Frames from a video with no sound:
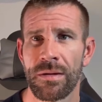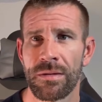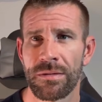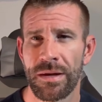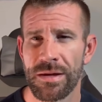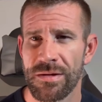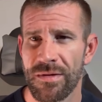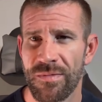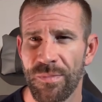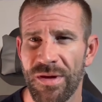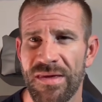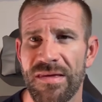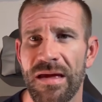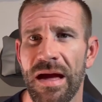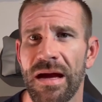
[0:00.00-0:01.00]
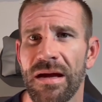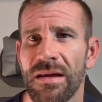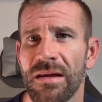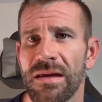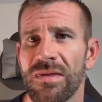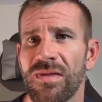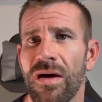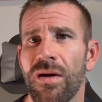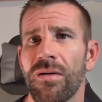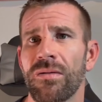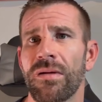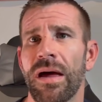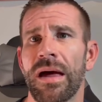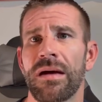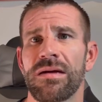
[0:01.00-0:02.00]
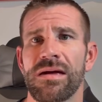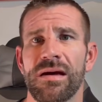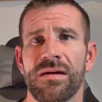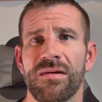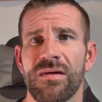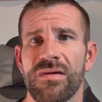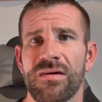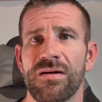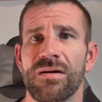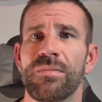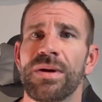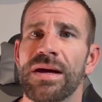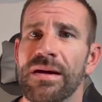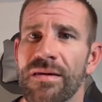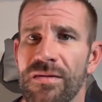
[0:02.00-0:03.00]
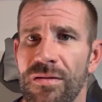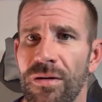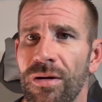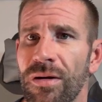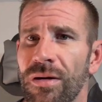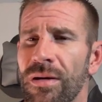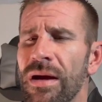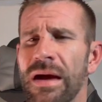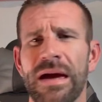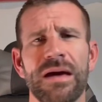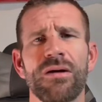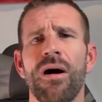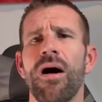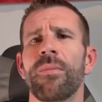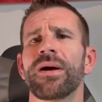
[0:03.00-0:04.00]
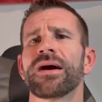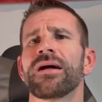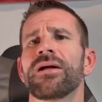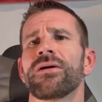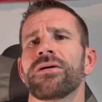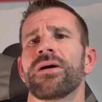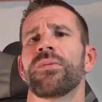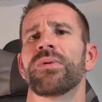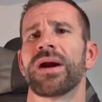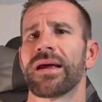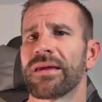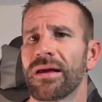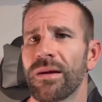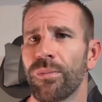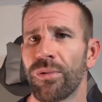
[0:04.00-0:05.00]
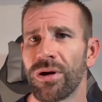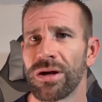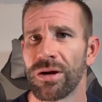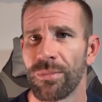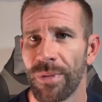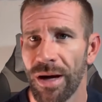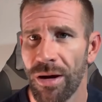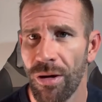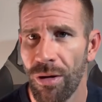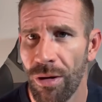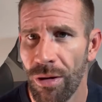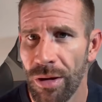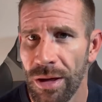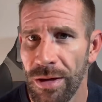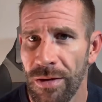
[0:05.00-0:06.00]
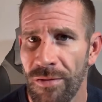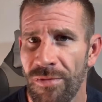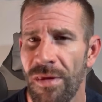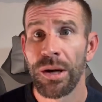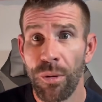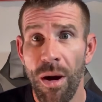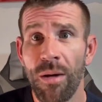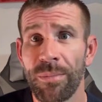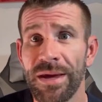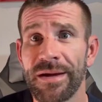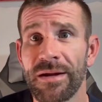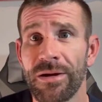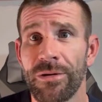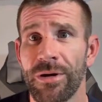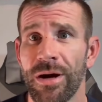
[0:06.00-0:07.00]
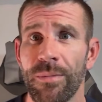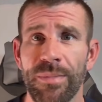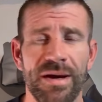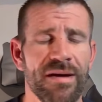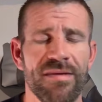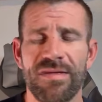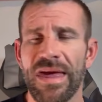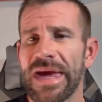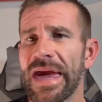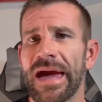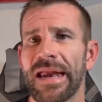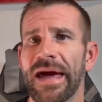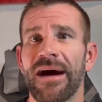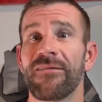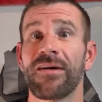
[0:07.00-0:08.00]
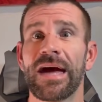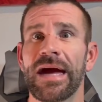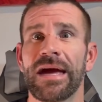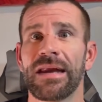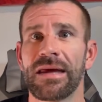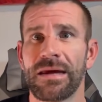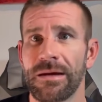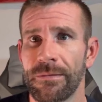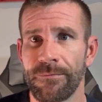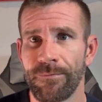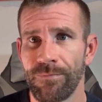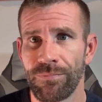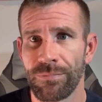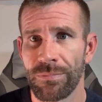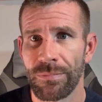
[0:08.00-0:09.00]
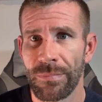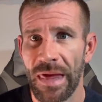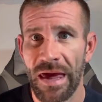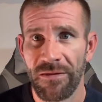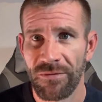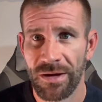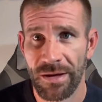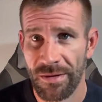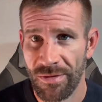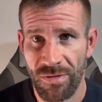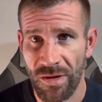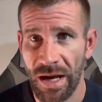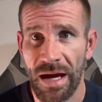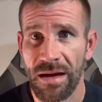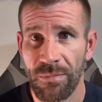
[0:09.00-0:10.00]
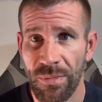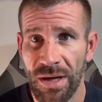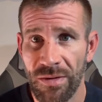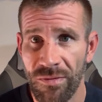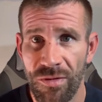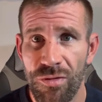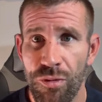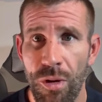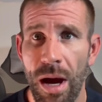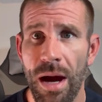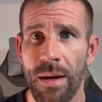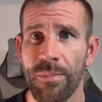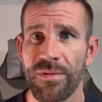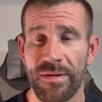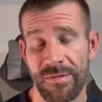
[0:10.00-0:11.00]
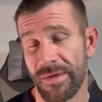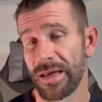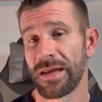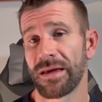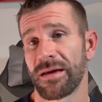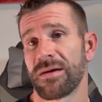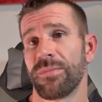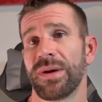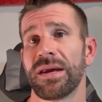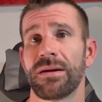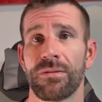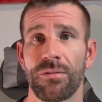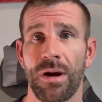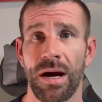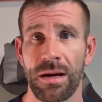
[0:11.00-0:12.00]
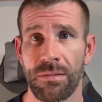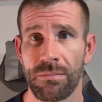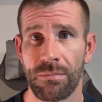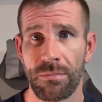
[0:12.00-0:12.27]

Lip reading: They just mistakenly thought, hey, yeah, this could be his car. It'll all be cleared up when I tell them what year my car is. It'll all be cleared up because they can't have any evidence that I committed this crime since I didn't commit it, right?